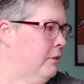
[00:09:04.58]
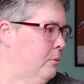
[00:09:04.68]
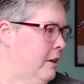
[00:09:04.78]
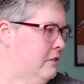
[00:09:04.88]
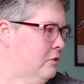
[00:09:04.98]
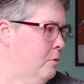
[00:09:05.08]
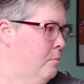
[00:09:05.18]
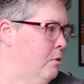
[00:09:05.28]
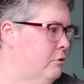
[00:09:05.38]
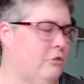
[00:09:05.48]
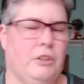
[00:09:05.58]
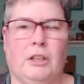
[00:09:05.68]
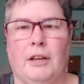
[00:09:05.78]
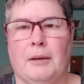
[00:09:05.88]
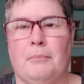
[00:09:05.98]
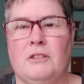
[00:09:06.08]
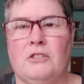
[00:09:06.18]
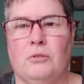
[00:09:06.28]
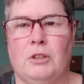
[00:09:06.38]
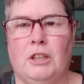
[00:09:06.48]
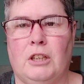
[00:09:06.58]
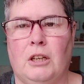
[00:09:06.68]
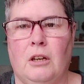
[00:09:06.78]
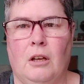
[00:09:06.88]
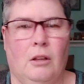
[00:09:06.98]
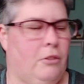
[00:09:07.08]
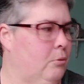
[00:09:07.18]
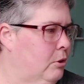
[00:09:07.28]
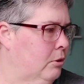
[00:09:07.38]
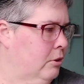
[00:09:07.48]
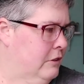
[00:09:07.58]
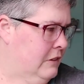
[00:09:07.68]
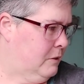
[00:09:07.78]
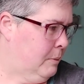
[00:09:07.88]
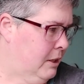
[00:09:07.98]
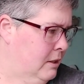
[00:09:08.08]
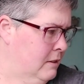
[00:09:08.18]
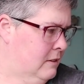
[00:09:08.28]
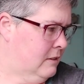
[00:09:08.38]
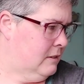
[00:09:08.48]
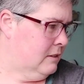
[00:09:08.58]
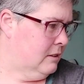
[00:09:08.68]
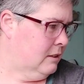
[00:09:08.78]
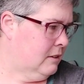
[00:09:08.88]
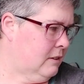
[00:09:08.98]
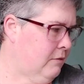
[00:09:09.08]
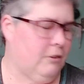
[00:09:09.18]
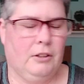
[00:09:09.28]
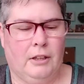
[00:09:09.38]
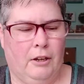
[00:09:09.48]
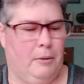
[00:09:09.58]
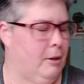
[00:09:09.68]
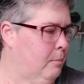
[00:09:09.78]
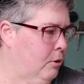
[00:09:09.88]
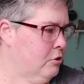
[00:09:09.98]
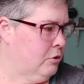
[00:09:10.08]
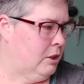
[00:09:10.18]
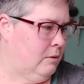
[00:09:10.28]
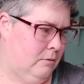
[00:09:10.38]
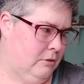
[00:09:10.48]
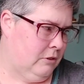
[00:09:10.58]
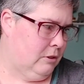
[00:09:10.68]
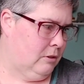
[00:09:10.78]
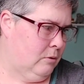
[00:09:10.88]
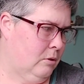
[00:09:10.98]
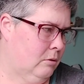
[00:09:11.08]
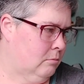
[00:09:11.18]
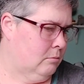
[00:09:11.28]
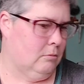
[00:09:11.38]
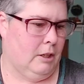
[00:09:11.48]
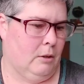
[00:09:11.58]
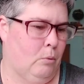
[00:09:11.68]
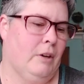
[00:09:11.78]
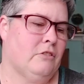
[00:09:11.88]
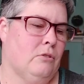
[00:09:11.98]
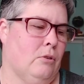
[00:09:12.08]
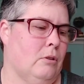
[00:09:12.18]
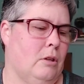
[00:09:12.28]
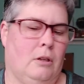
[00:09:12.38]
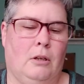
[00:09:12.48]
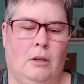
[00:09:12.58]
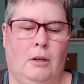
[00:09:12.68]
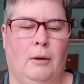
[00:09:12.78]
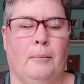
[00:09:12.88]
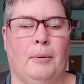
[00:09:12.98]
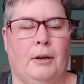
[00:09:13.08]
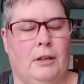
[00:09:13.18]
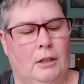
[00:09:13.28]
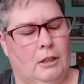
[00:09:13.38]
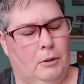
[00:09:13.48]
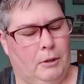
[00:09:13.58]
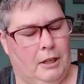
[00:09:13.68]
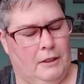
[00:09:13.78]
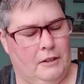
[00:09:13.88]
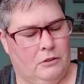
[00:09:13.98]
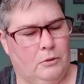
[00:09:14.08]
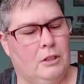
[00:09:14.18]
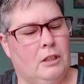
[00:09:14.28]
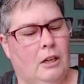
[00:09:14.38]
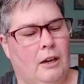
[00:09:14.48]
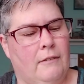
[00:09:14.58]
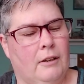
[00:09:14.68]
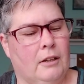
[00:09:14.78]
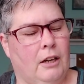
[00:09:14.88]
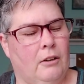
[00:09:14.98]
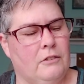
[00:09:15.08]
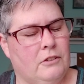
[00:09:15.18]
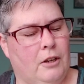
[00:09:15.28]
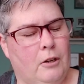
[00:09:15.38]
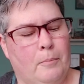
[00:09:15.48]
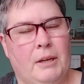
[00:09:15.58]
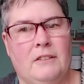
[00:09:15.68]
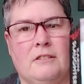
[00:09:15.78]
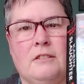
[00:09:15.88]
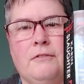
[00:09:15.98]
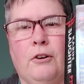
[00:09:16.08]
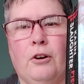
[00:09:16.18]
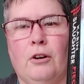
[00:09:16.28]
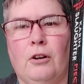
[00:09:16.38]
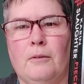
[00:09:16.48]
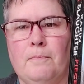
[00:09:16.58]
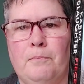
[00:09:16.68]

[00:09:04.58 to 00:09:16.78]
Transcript: the rest are mostly like mystery, thriller, suspense, except for the Larry McMurtry, was a like Western. But anyway, and this one I found Karin Slaughter, Pieces of Her.